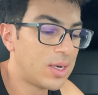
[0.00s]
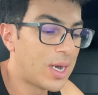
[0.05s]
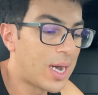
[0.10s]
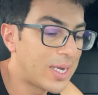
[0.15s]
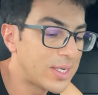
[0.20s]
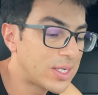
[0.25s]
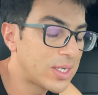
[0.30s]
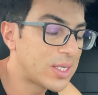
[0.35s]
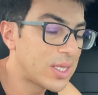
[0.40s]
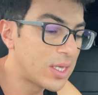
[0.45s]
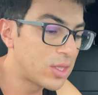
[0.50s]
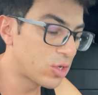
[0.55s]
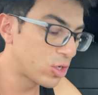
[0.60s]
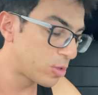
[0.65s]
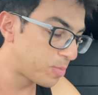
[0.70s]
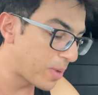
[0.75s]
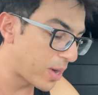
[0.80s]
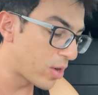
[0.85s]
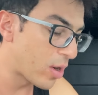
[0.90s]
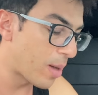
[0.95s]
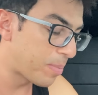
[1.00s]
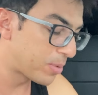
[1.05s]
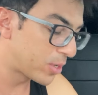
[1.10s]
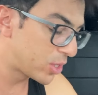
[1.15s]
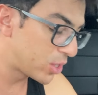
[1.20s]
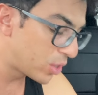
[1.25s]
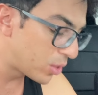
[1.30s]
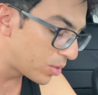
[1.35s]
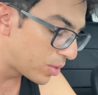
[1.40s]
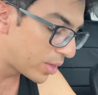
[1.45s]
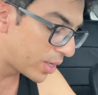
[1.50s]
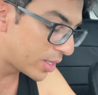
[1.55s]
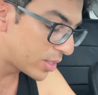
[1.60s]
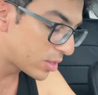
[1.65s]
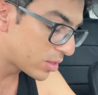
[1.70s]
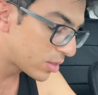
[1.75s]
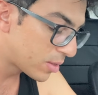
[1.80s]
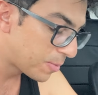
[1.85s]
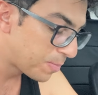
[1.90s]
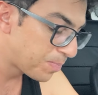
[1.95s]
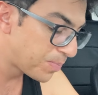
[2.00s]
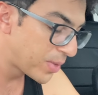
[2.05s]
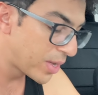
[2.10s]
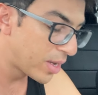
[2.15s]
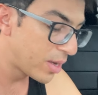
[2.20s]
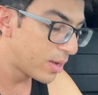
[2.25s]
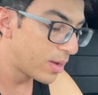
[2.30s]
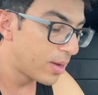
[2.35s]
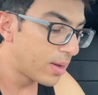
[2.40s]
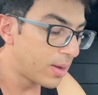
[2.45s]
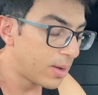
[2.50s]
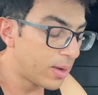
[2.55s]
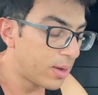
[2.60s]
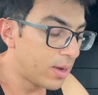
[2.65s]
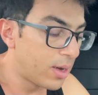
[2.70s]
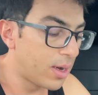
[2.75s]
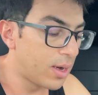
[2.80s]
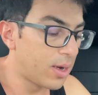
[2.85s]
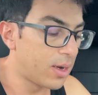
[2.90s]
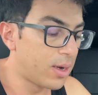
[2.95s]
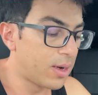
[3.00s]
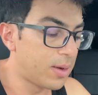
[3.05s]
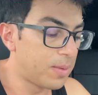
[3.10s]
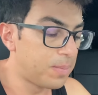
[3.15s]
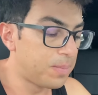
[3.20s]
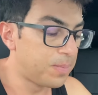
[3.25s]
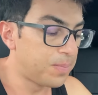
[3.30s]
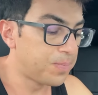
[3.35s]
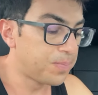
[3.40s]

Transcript: I just think there's better opportunities um,